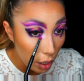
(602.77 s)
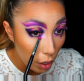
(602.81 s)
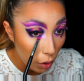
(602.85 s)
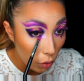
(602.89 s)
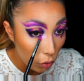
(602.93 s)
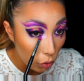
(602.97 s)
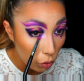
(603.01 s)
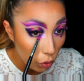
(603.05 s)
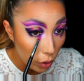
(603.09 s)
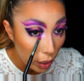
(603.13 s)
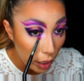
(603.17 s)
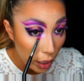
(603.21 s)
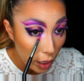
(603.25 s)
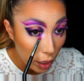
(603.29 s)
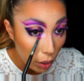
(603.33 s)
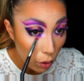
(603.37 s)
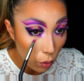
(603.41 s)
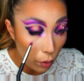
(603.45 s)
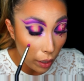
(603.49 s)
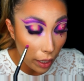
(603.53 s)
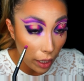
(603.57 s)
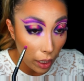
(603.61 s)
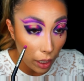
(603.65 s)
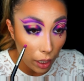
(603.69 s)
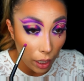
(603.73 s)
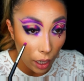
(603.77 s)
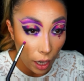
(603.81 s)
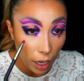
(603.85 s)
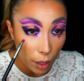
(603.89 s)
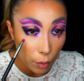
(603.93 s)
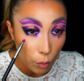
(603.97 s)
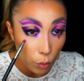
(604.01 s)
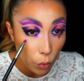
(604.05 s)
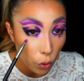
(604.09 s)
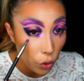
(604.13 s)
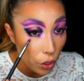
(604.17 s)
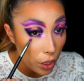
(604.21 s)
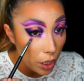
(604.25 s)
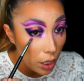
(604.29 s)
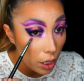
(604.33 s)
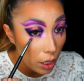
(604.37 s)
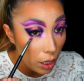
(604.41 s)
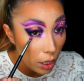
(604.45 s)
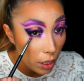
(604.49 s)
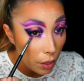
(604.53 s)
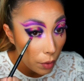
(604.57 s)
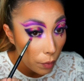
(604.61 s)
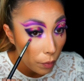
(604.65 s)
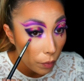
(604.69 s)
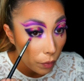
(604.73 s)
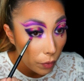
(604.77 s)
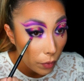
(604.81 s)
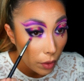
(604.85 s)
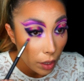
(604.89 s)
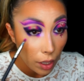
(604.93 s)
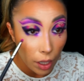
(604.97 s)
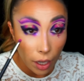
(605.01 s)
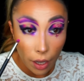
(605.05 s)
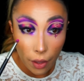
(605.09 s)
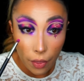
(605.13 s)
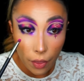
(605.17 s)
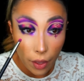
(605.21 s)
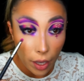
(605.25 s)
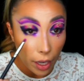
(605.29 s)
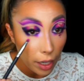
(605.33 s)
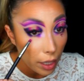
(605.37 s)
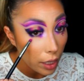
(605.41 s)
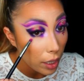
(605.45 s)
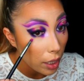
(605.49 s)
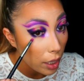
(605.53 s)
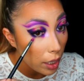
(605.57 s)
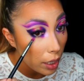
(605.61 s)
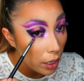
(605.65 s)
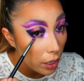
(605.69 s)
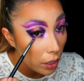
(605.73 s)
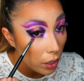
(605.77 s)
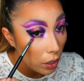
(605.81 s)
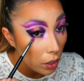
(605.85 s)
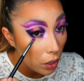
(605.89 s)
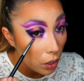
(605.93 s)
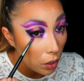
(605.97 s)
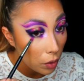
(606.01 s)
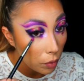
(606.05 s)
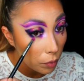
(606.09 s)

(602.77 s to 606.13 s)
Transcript: really quick and muddy. And then here.